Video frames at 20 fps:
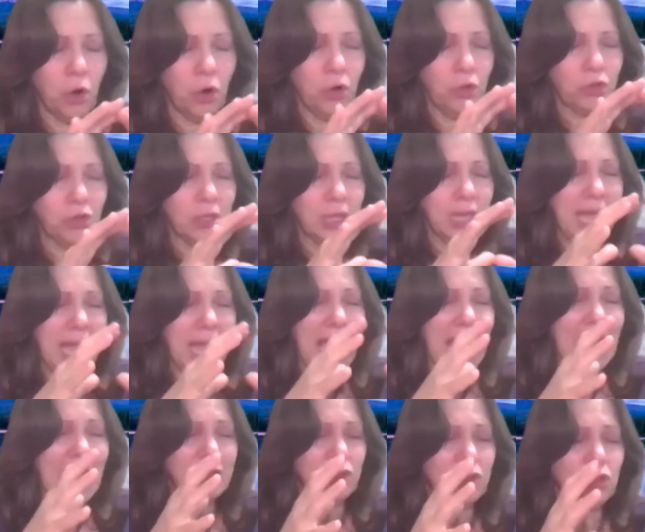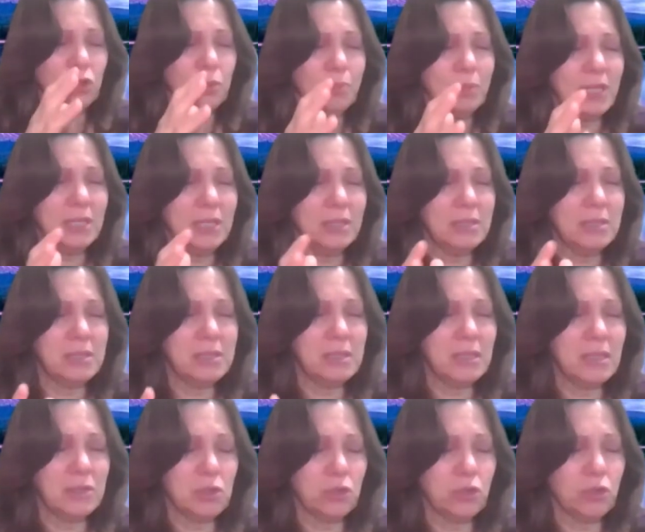Earth had to be
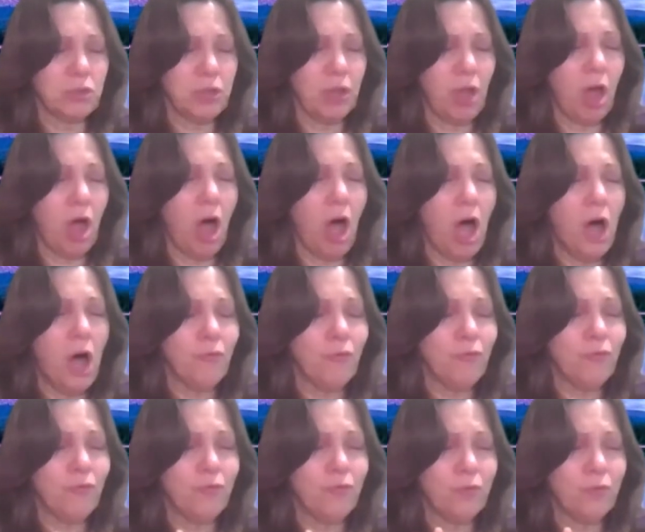scissored off